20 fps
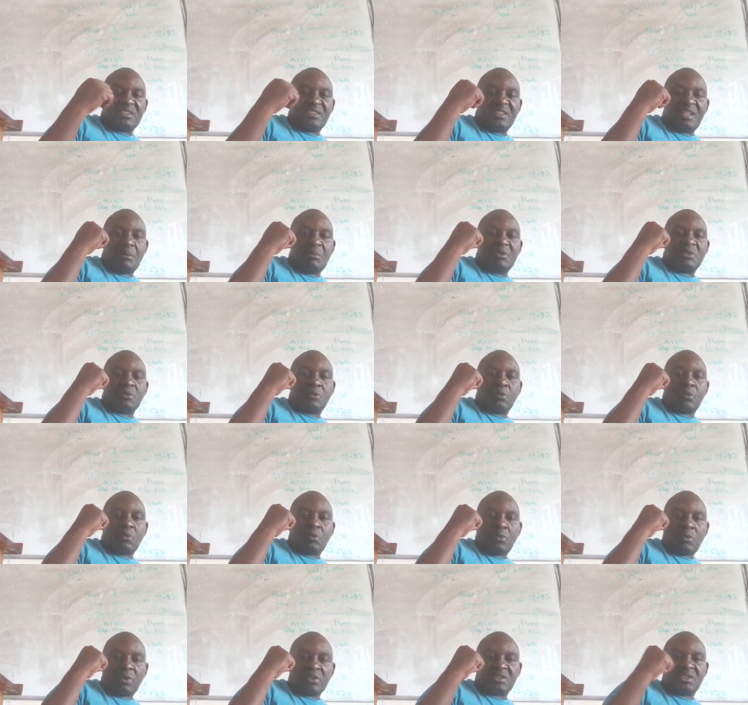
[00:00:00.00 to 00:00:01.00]
the damage will
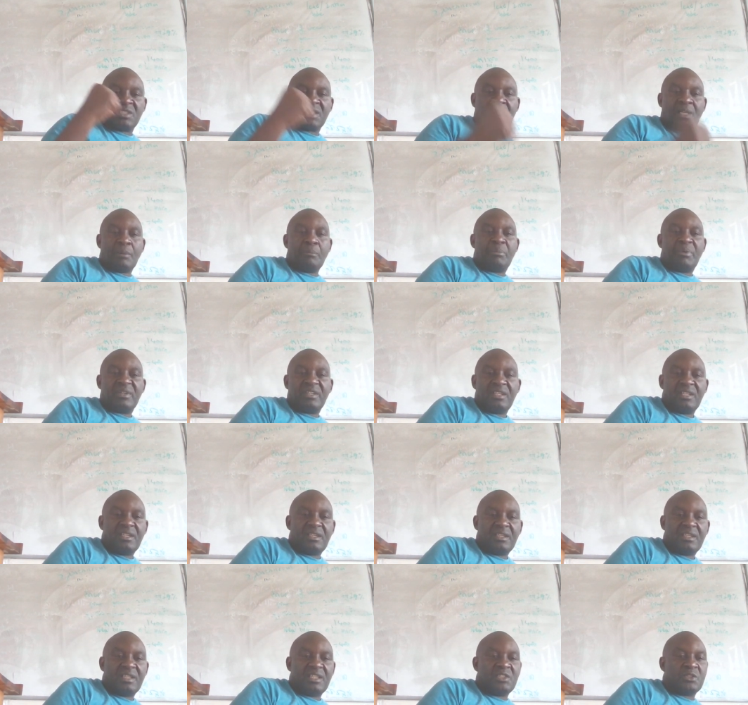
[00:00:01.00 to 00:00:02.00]
cost the company,
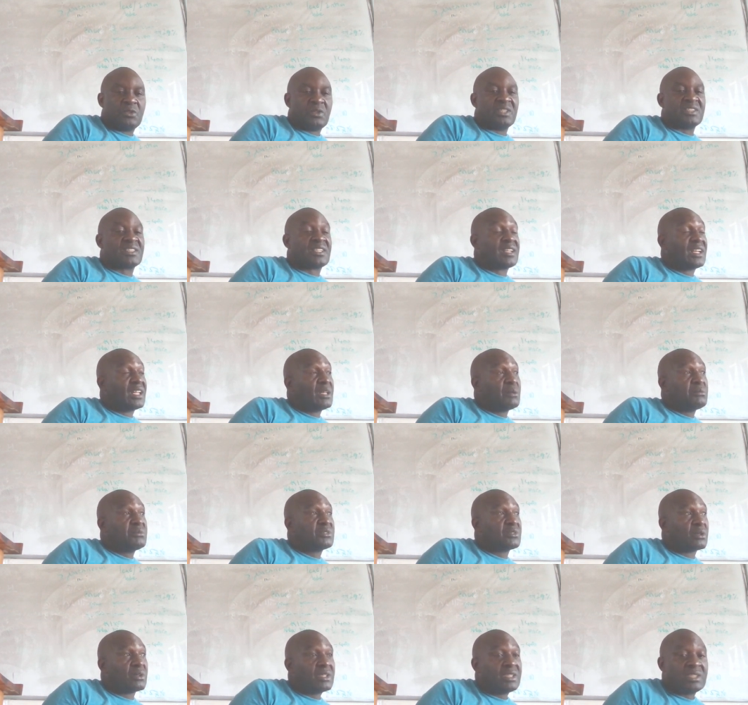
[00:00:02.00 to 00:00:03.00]
insurance
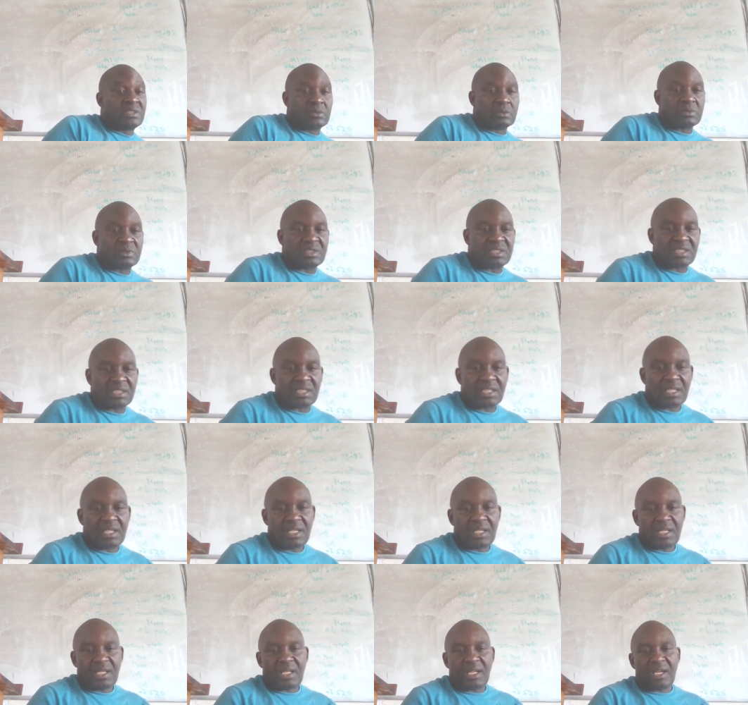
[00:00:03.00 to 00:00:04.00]
claims or issues,
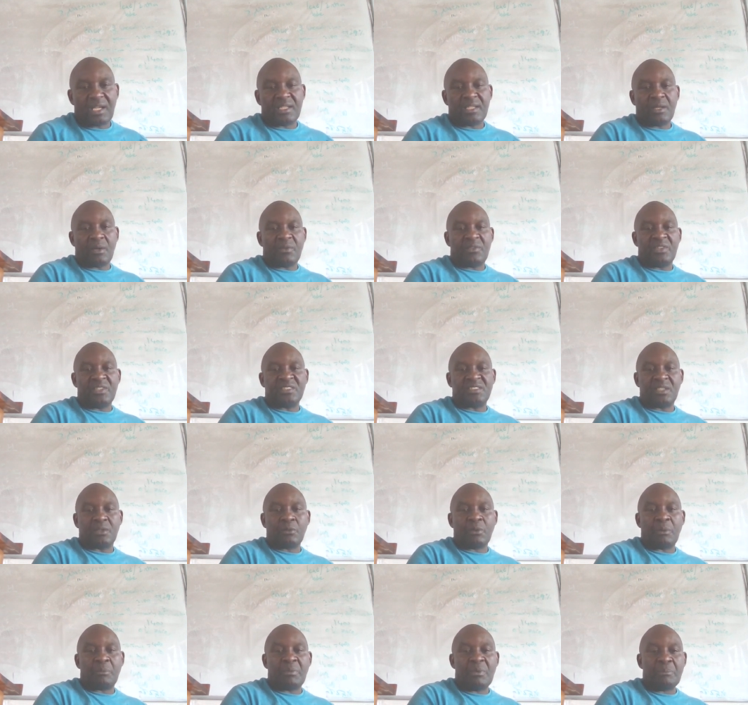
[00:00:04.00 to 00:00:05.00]
and how the
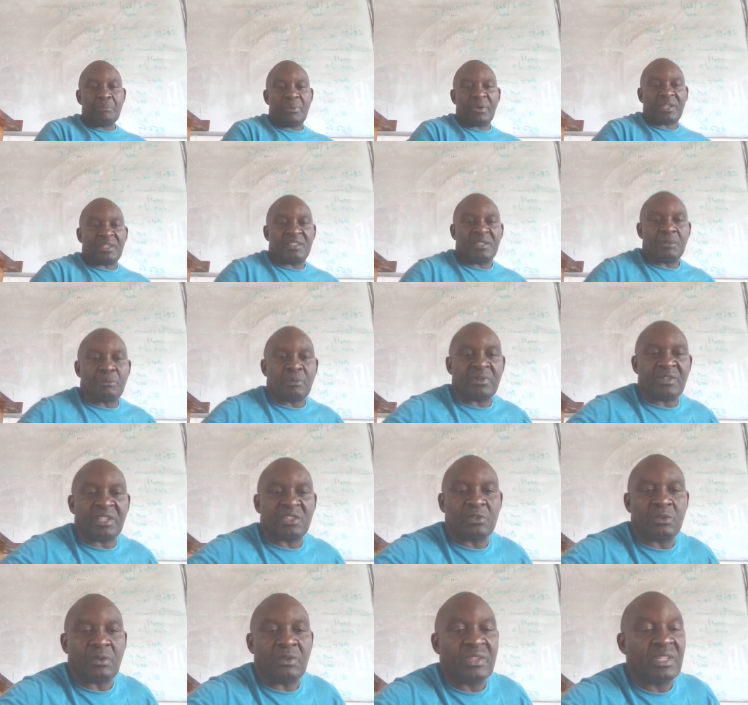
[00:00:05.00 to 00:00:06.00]
incident will impact the
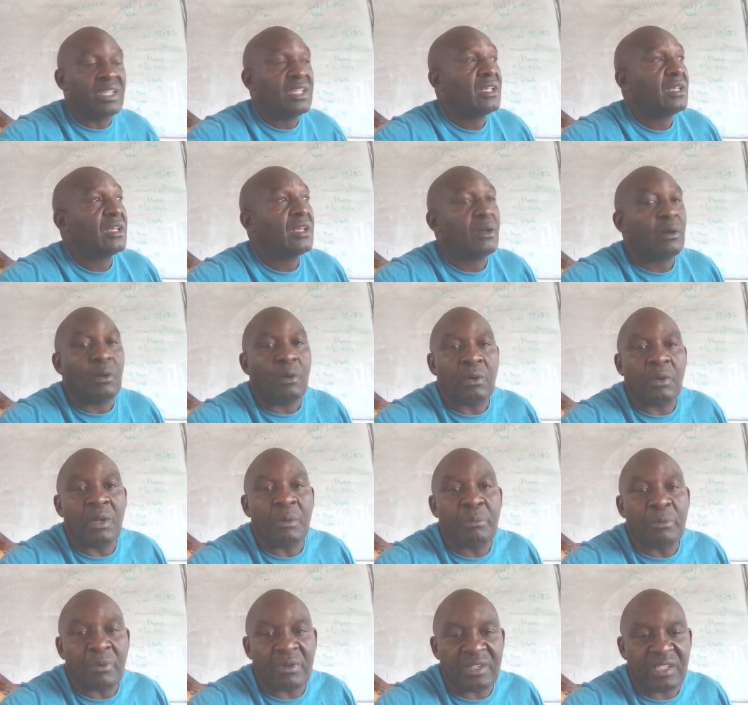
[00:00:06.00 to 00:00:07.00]
production of the or
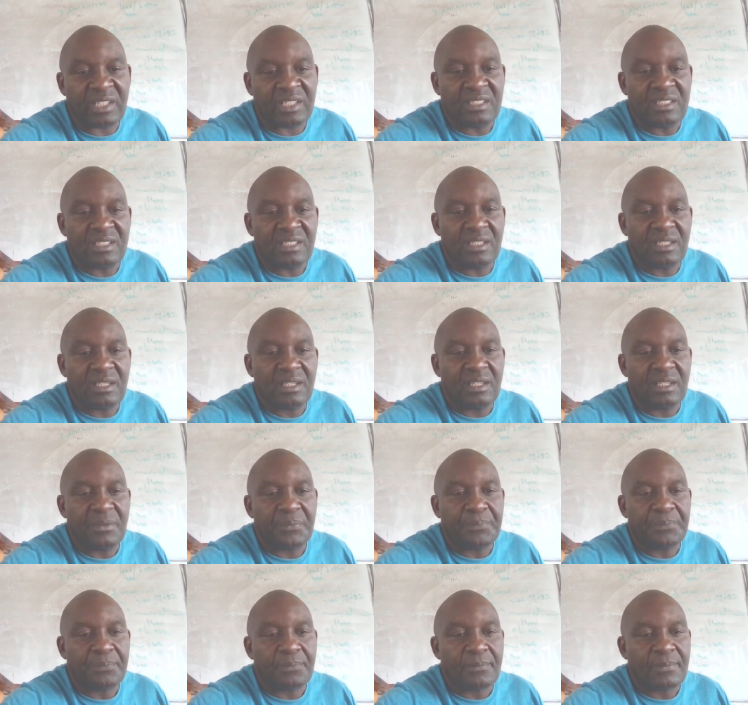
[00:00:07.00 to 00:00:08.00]
a product.
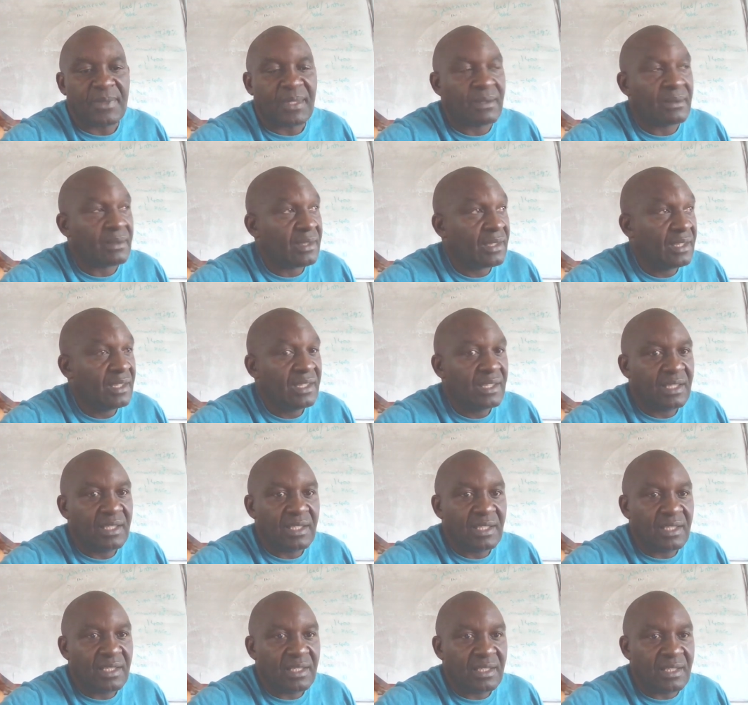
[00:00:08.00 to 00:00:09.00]
Okay,
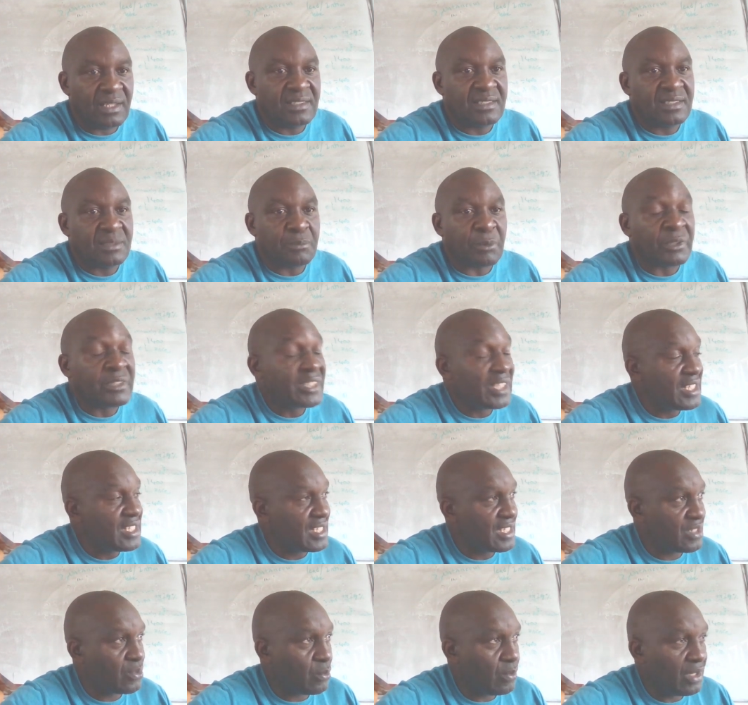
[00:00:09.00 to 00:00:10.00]
that's
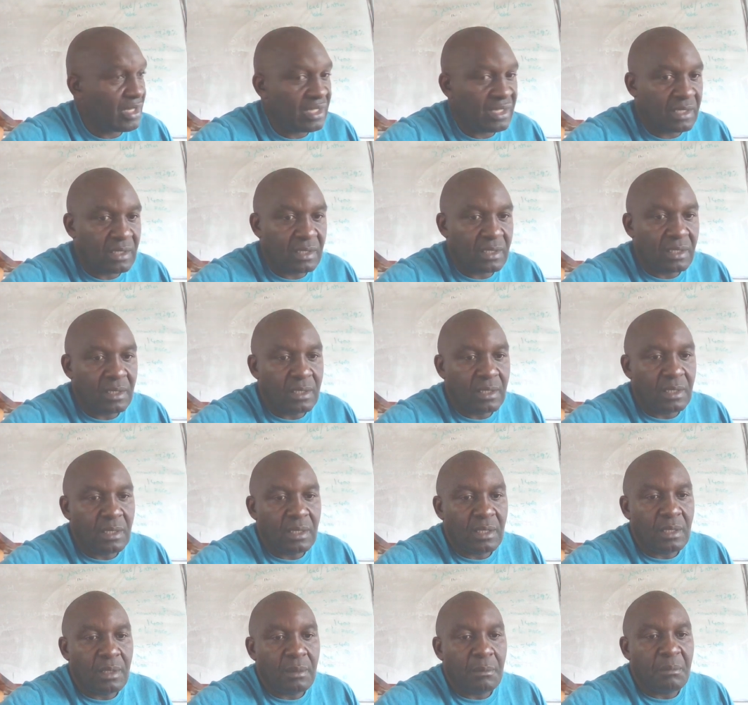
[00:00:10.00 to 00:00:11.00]
spontaneous.
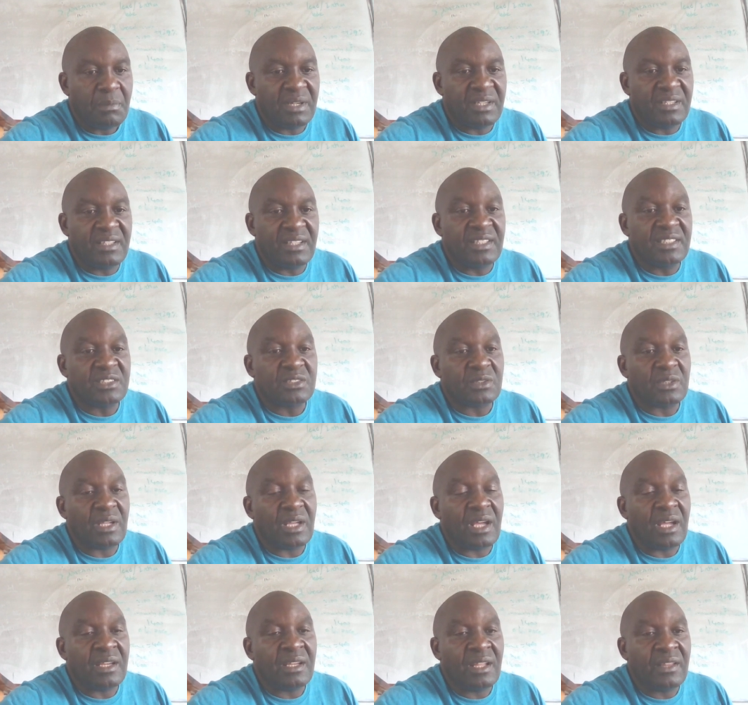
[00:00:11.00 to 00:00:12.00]
But there's
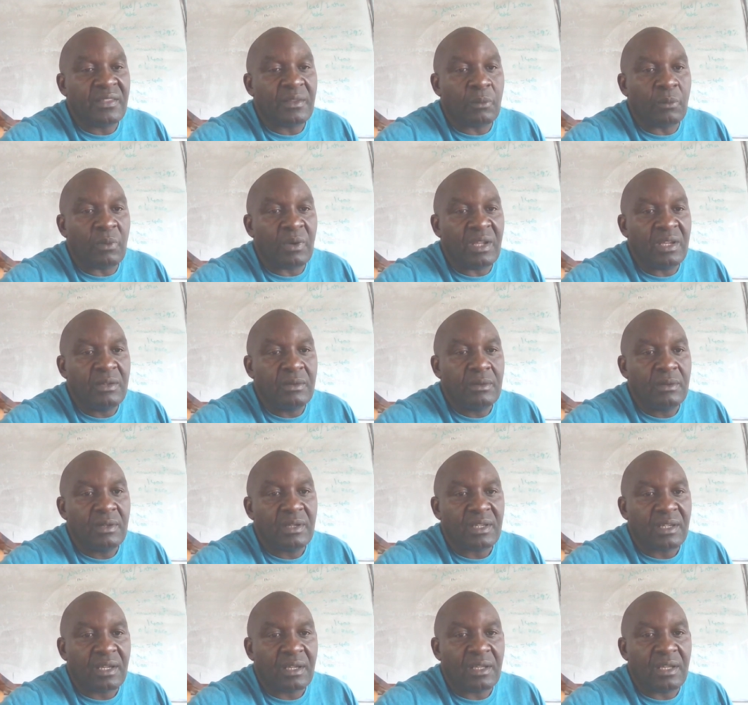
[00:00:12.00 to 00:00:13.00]
another one
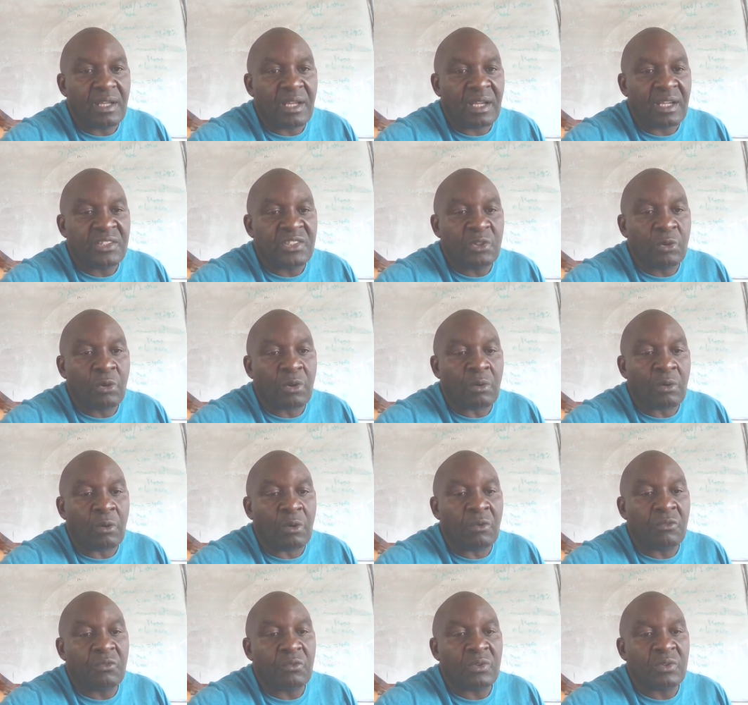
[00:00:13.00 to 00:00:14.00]
category
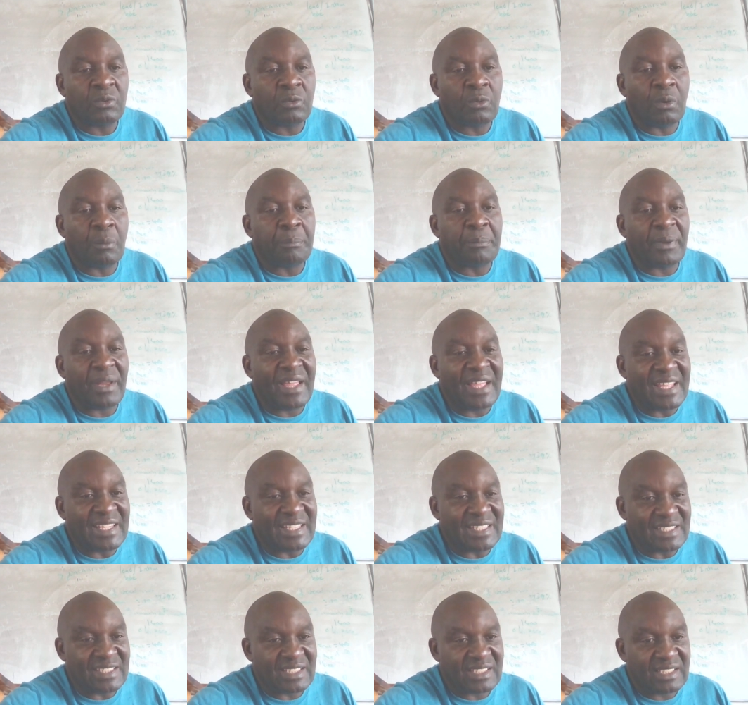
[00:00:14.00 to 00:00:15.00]
of what we call
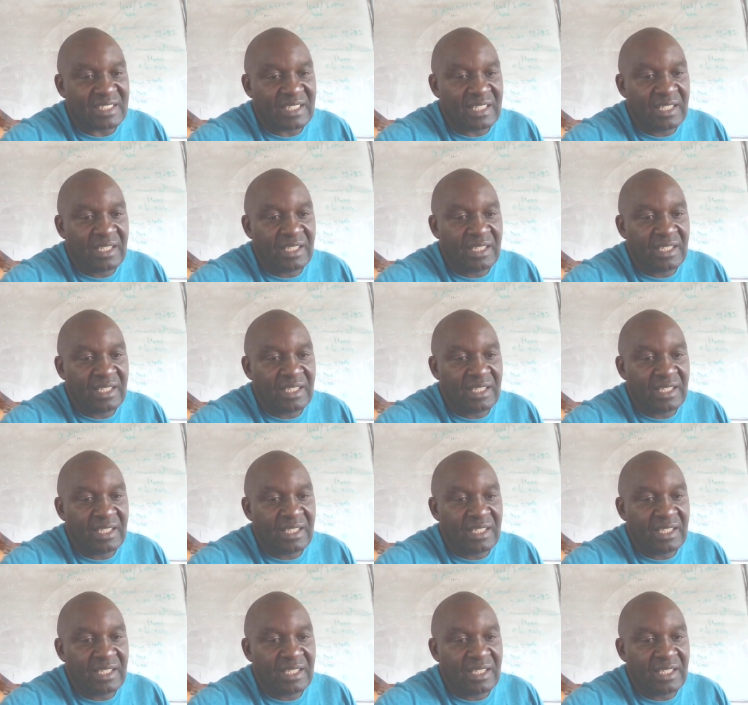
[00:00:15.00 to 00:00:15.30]
planned.